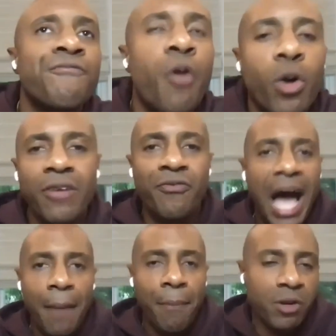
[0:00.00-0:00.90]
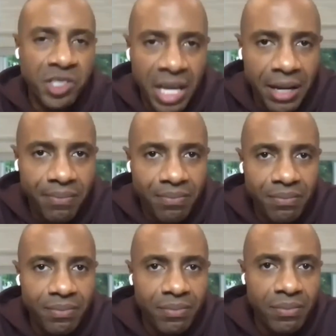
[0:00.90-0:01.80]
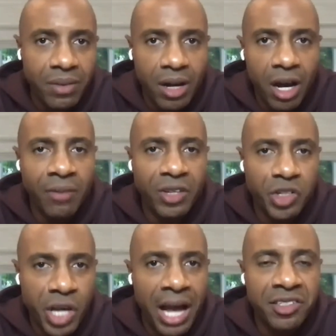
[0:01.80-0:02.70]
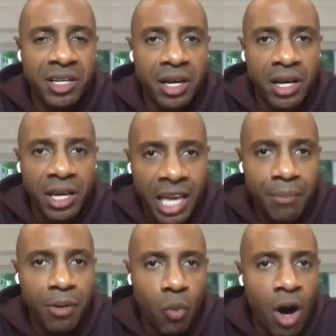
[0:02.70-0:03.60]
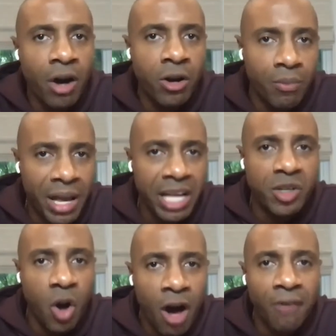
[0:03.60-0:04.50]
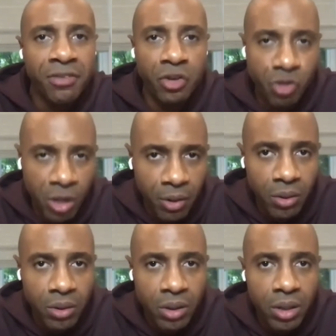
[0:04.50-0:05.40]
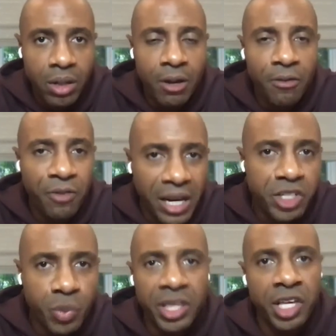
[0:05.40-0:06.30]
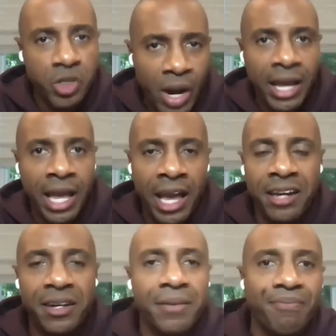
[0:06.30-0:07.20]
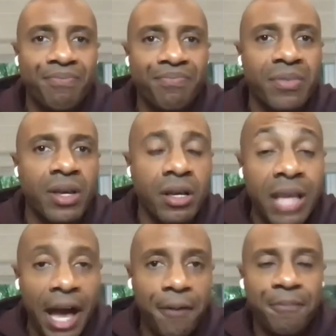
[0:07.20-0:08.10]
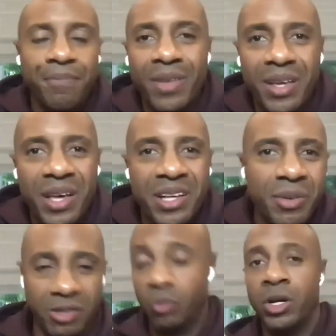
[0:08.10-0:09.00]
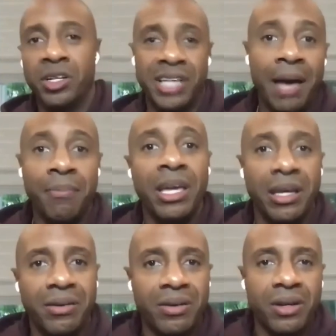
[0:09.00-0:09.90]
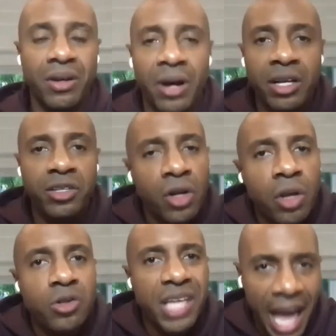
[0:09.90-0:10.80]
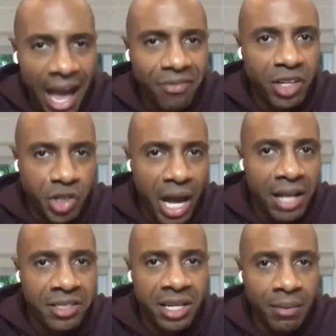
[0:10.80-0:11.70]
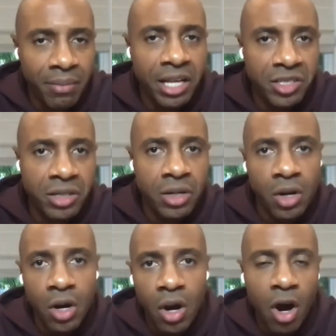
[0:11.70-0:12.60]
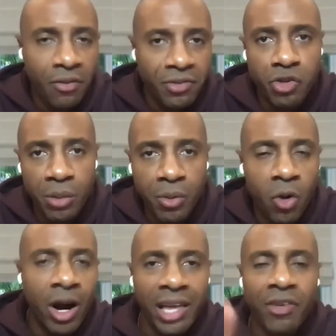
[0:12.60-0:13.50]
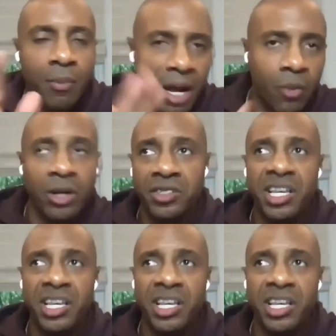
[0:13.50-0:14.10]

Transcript: 45% of the shots Kemba Walker makes off the dribble finish with his right hand. Now, so what does that mean? right? Close to half the shots that he makes off the dribble, or I'll give you a better one,